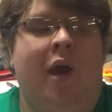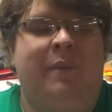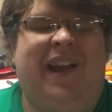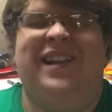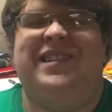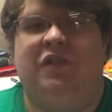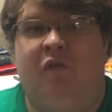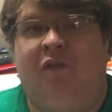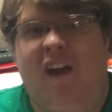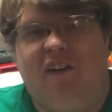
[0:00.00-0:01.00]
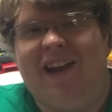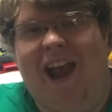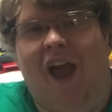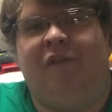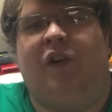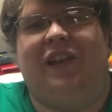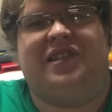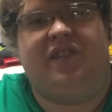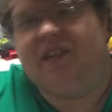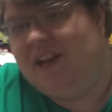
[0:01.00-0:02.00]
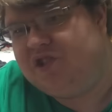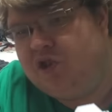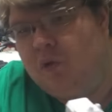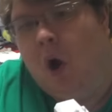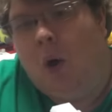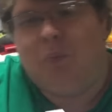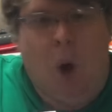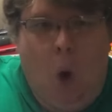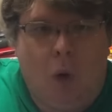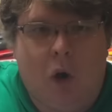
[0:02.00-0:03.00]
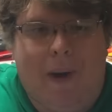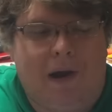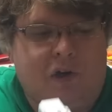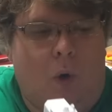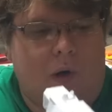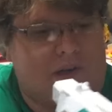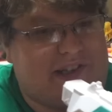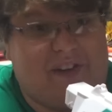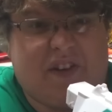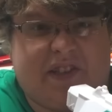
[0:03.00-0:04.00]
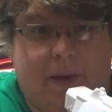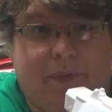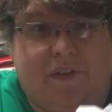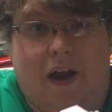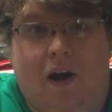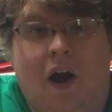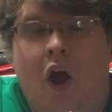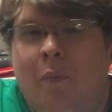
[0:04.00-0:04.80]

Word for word: because it very effortlessly lets you poke around corners, and if there's something there,